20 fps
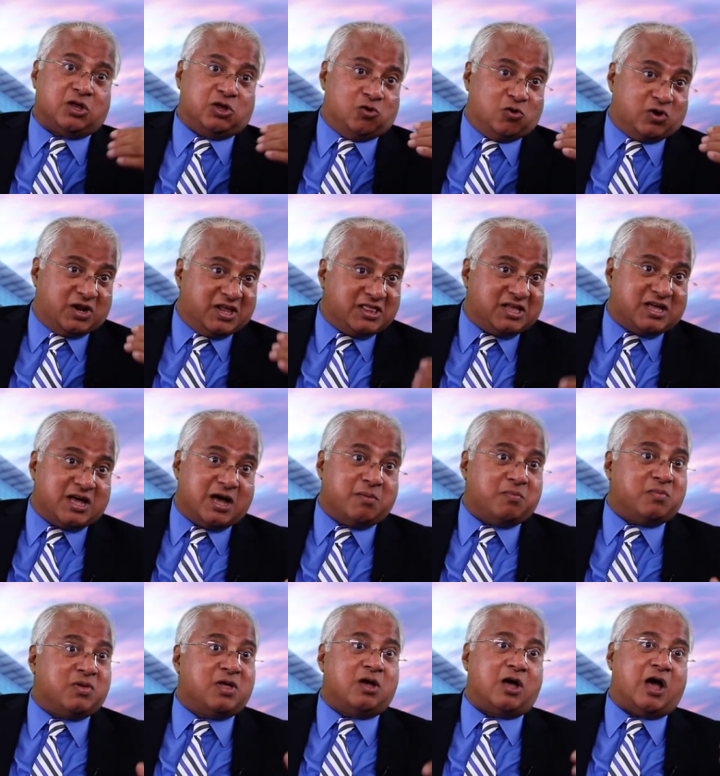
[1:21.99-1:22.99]
your
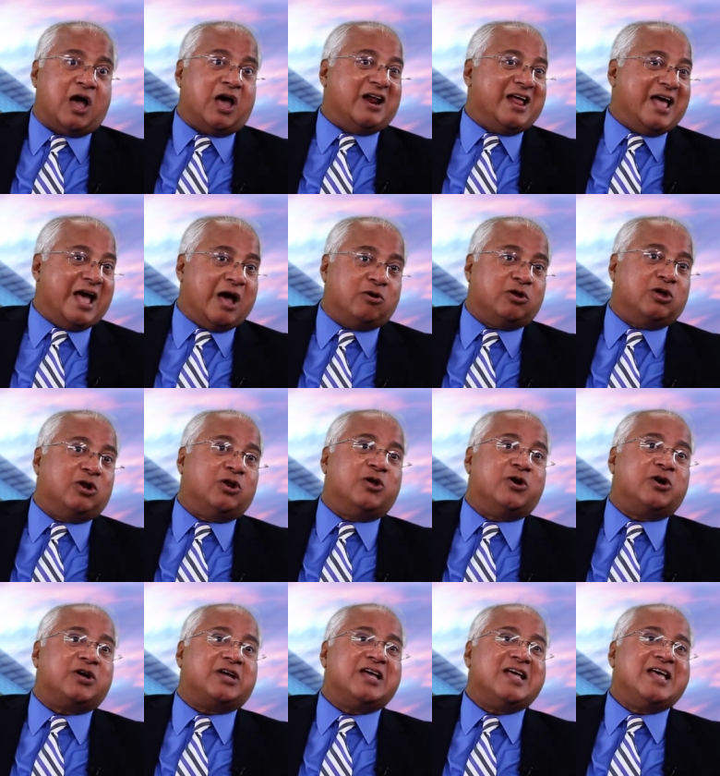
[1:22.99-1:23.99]
income, or how you
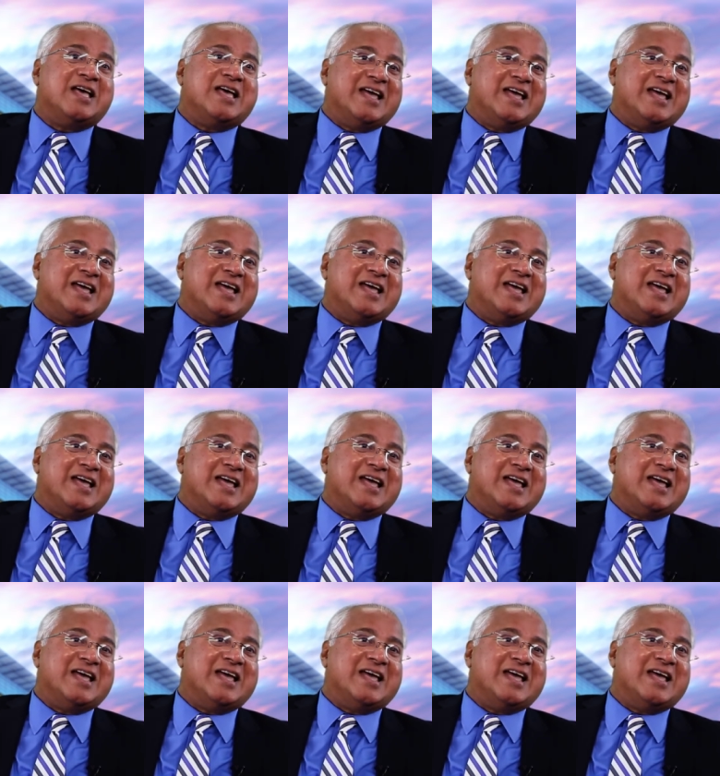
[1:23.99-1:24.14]
look,